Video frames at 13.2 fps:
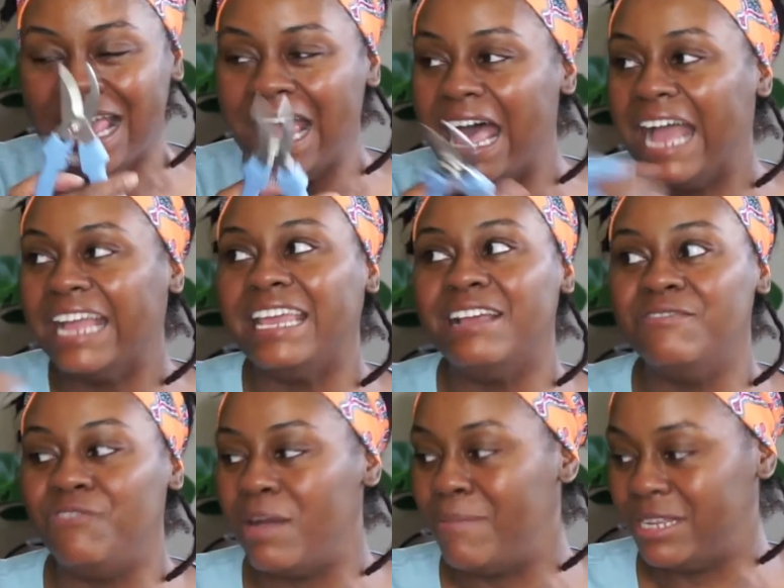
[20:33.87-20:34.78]
I can't
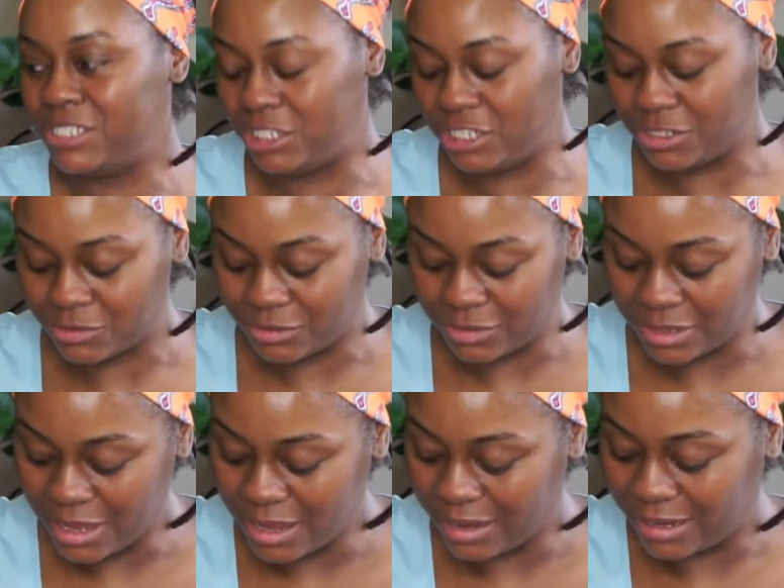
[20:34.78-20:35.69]
find my scissors,
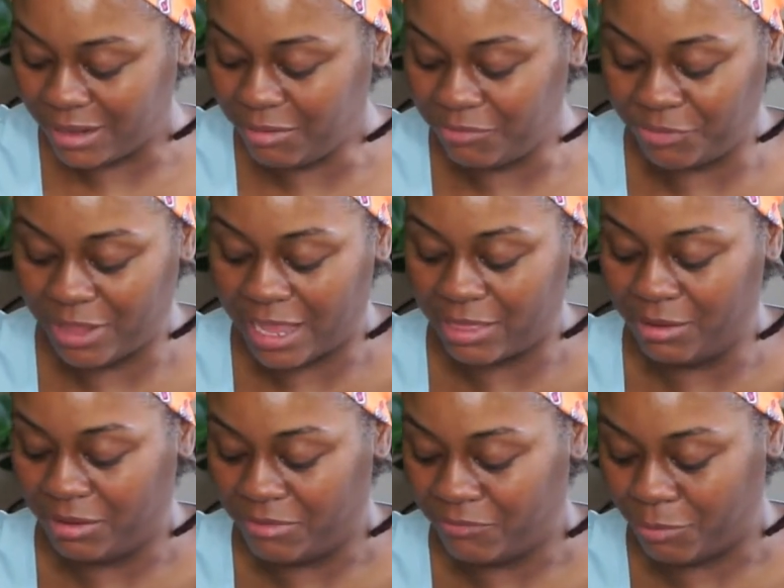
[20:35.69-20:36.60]
and I don't feel like
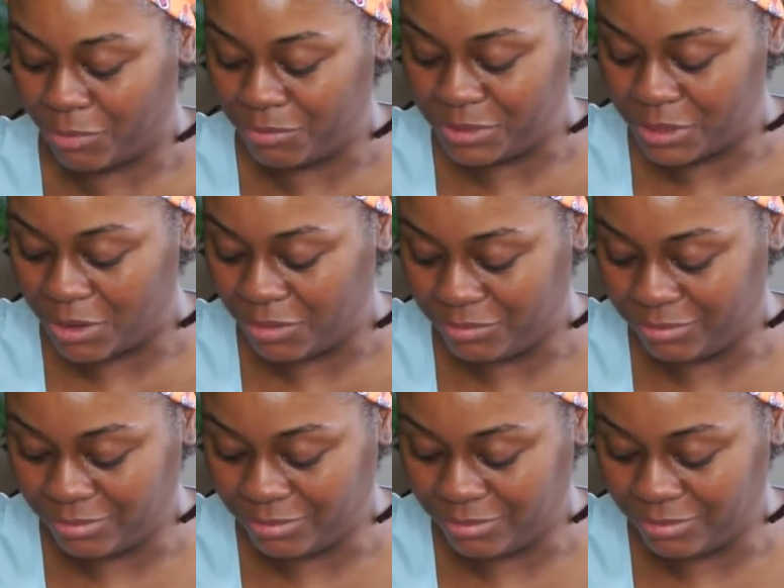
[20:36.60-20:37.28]
looking for them, so